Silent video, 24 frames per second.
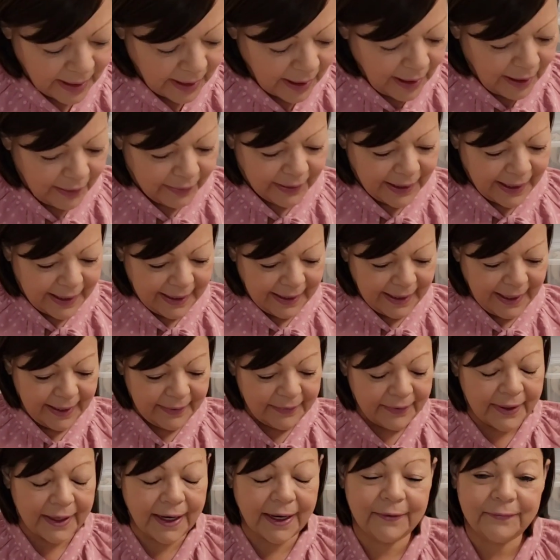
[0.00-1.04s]
all right
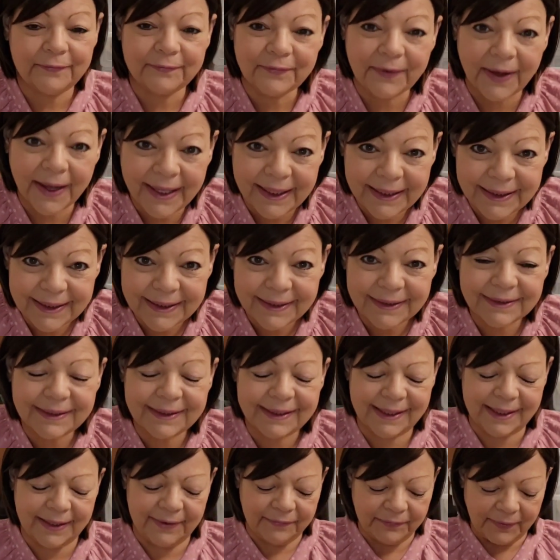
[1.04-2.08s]
and then I
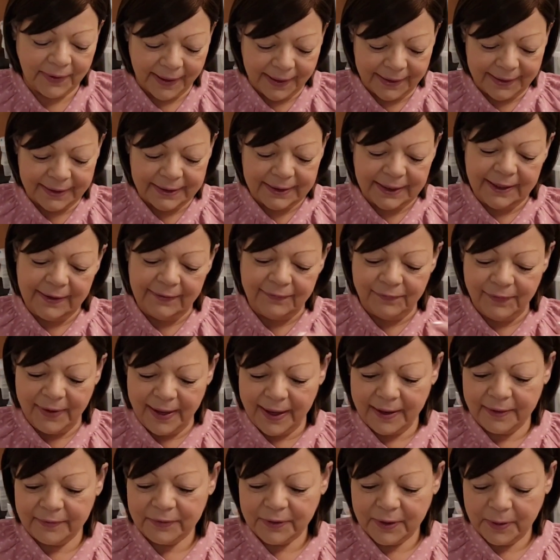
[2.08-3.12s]
finally finally
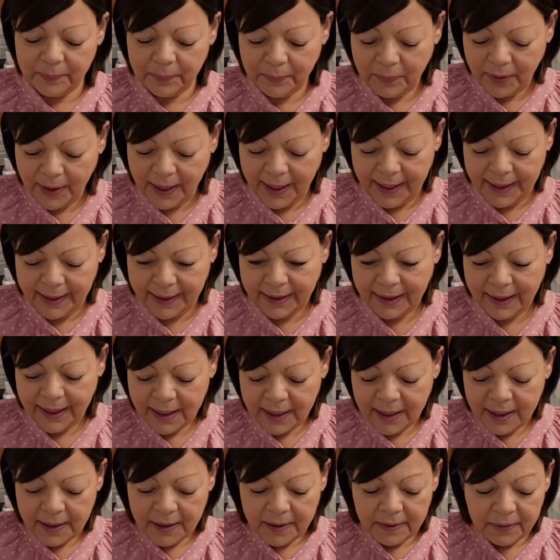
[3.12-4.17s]
found the Prang
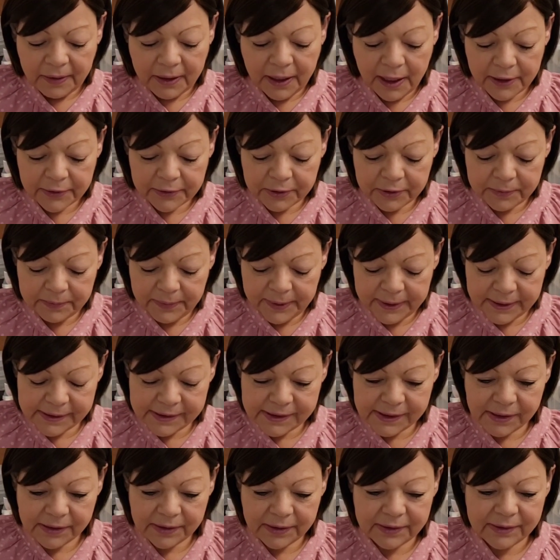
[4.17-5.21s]
colored
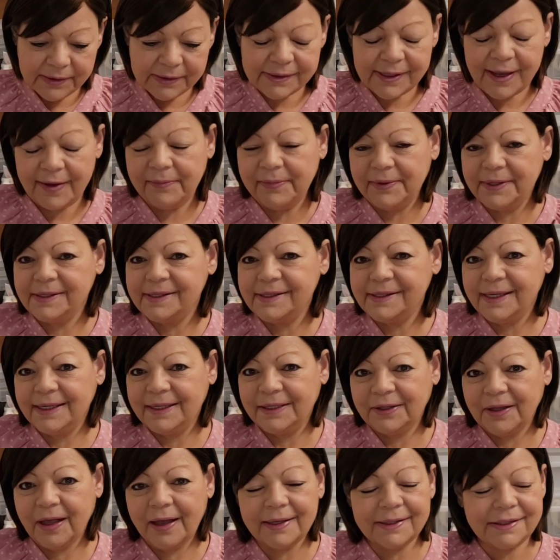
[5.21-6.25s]
pencils. I've been
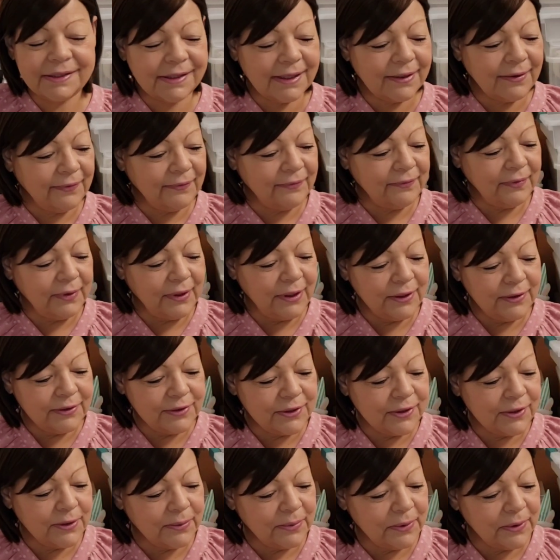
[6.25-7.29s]
seeing lots of
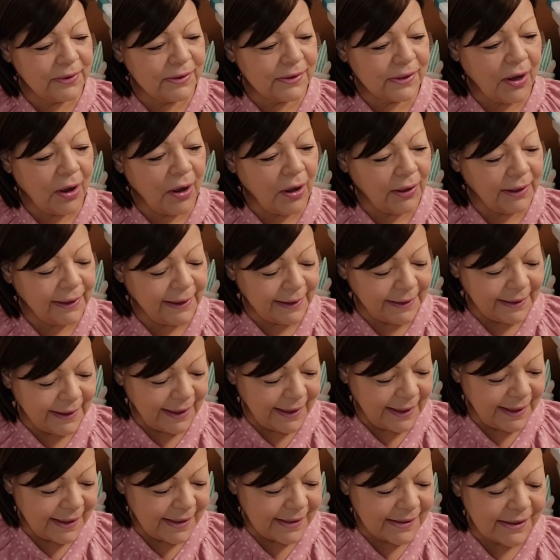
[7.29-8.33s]
YouTubers hauling
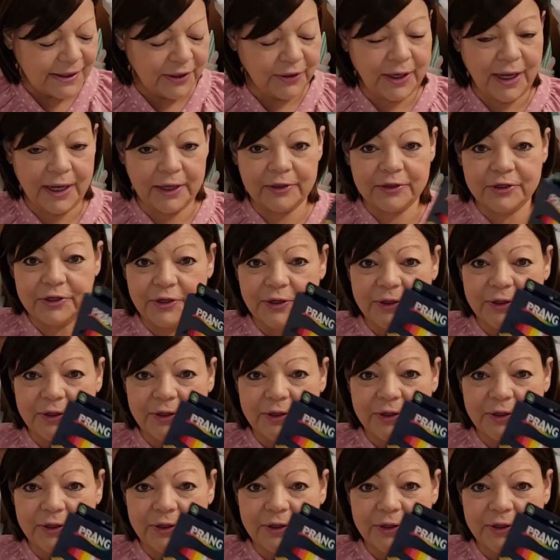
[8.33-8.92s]
these. You get